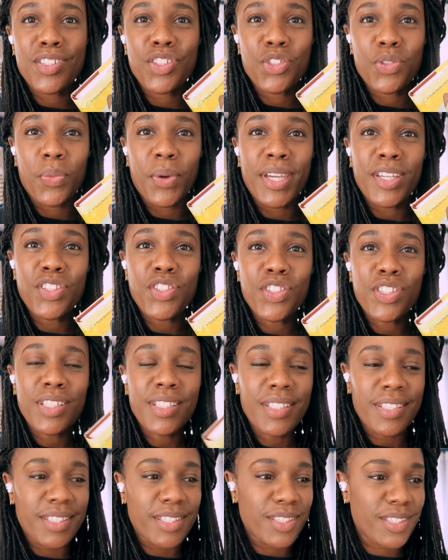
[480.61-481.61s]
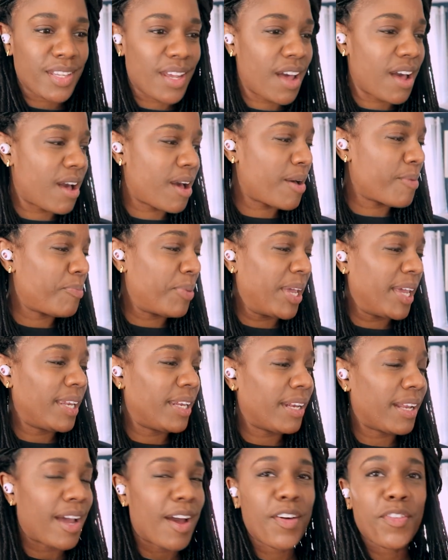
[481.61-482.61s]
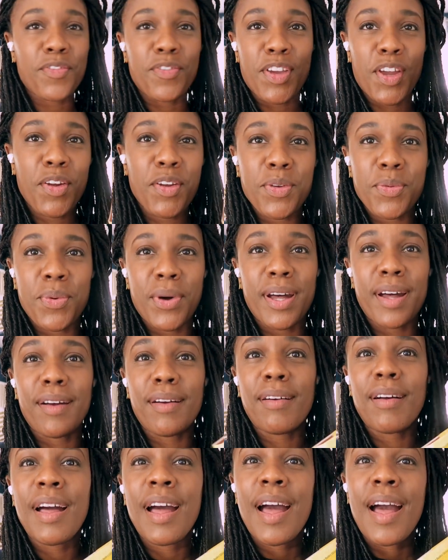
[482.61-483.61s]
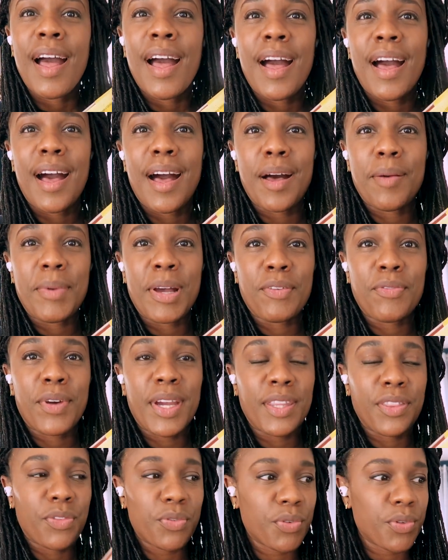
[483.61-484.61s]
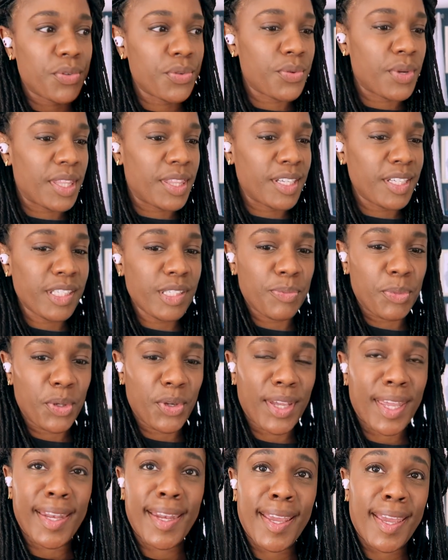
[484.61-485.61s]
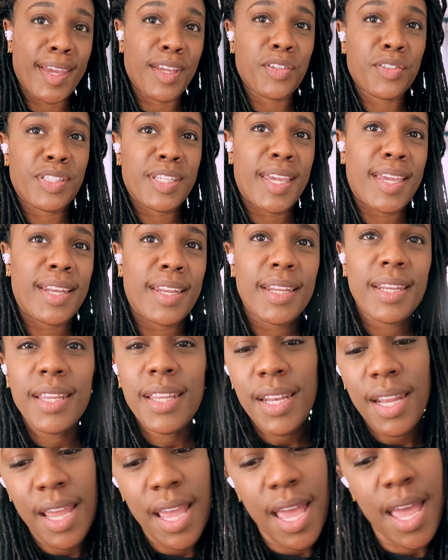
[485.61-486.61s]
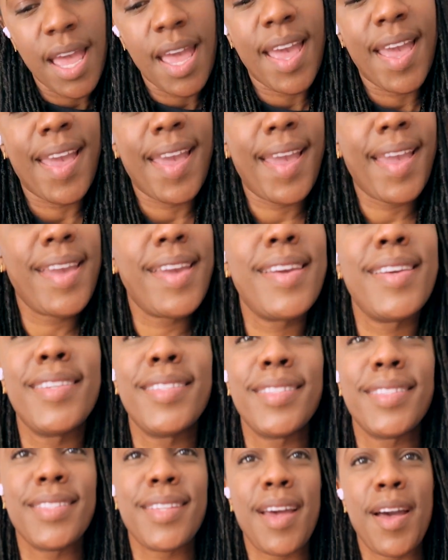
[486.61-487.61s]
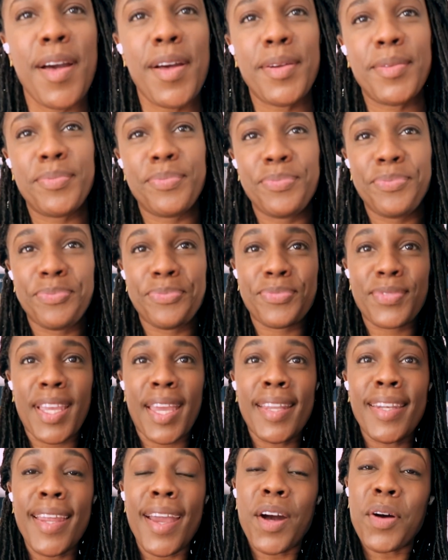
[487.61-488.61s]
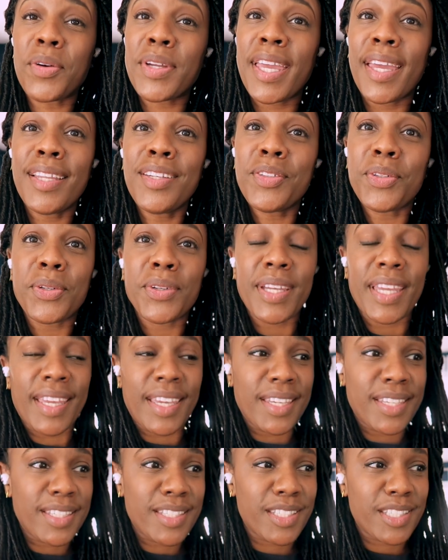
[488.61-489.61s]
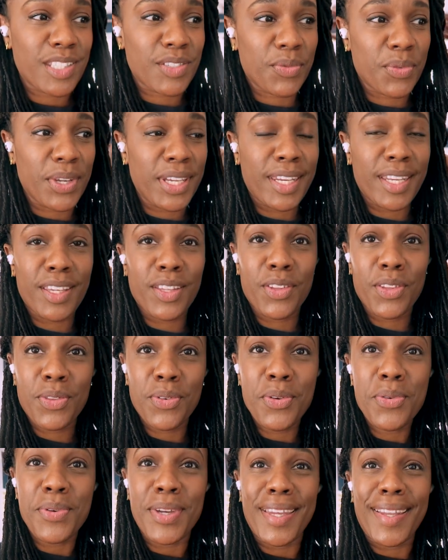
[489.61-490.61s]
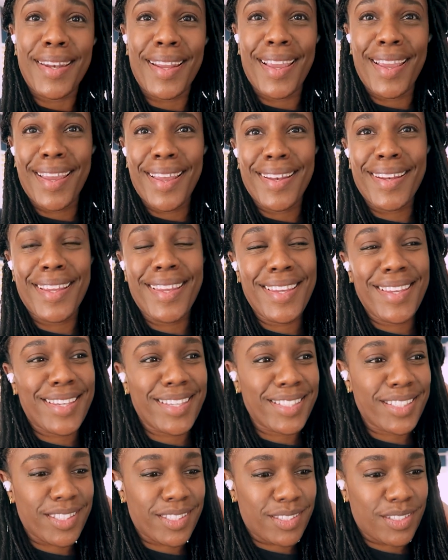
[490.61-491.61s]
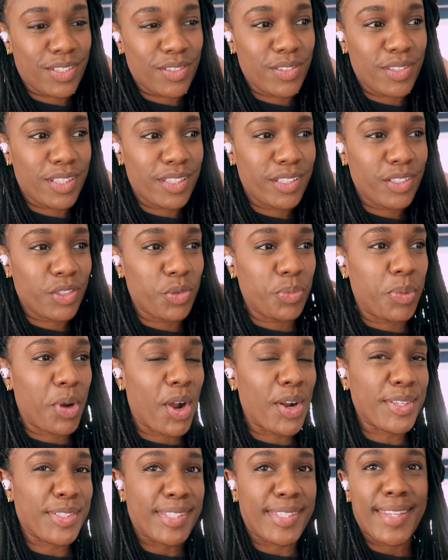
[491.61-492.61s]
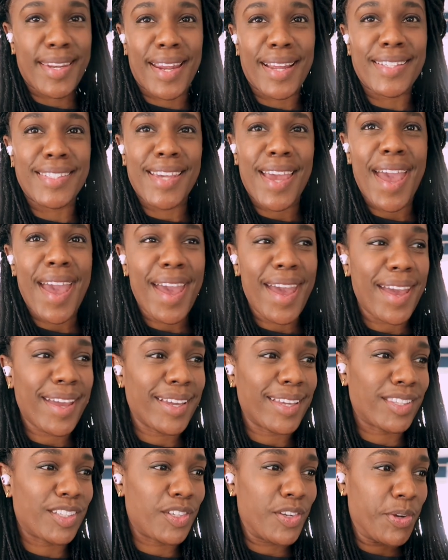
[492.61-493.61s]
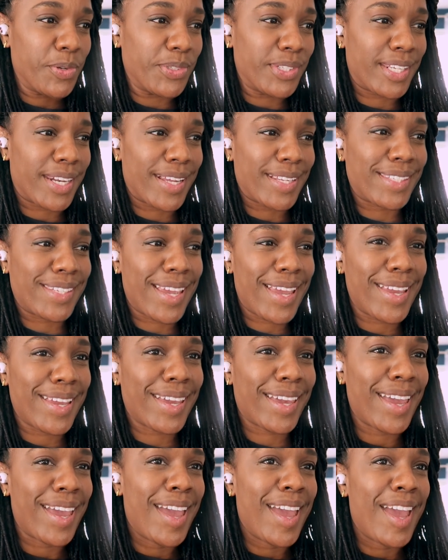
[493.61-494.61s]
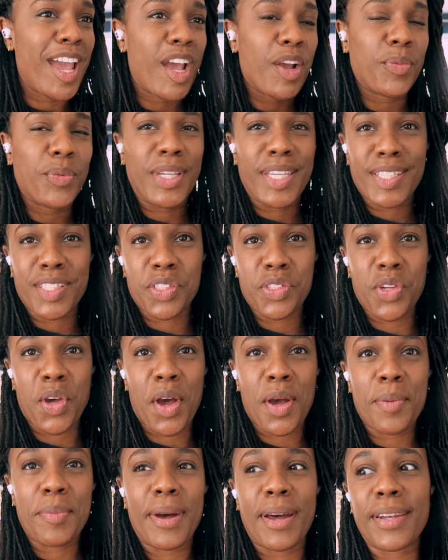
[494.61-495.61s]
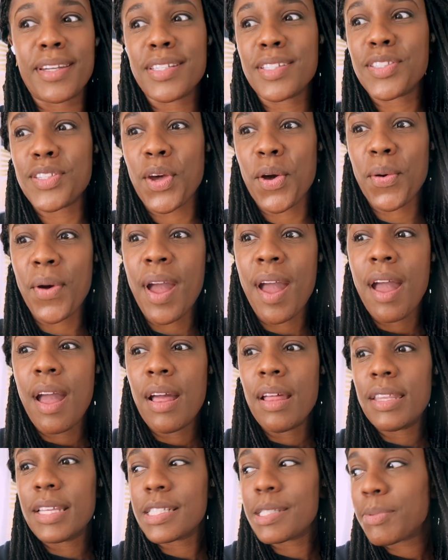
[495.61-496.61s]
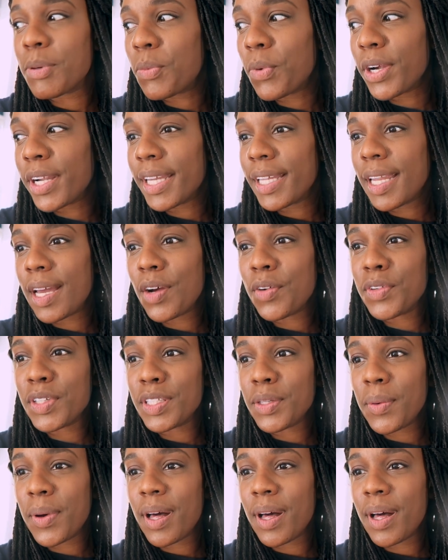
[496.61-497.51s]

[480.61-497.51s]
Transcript: situation is um, panning out very well um, I read through this book and annotated it and um, and now Kendall is reading through it and he gets to the little parts that I tag and the notes that I take and we get to talk about it. So that's been working out really